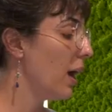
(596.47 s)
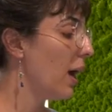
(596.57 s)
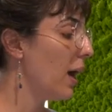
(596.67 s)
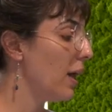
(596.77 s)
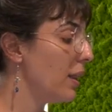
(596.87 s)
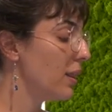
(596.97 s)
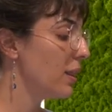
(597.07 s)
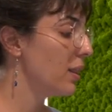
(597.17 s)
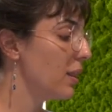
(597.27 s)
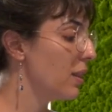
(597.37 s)

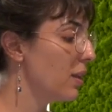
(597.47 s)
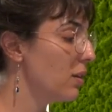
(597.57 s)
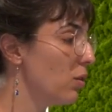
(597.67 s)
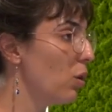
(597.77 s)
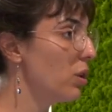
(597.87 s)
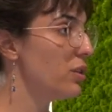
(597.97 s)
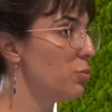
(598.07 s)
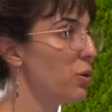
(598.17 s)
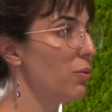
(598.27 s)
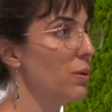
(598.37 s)
And all these
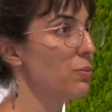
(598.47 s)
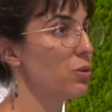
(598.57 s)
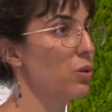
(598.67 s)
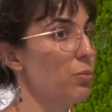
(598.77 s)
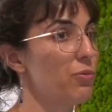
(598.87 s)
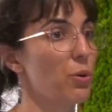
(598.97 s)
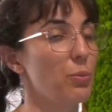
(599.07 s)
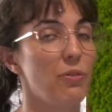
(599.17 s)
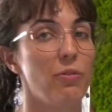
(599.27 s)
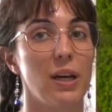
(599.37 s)
problems come from
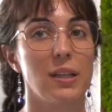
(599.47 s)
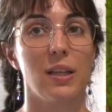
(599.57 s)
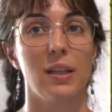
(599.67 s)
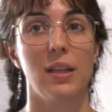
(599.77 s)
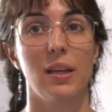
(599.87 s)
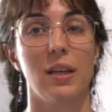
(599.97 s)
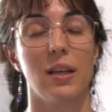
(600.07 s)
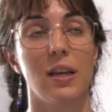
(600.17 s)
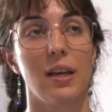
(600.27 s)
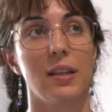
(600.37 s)
the fact that the
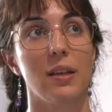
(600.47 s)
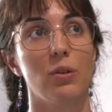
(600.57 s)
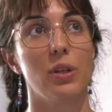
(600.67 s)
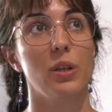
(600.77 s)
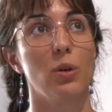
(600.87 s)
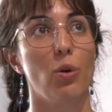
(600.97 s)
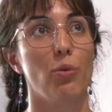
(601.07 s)
category of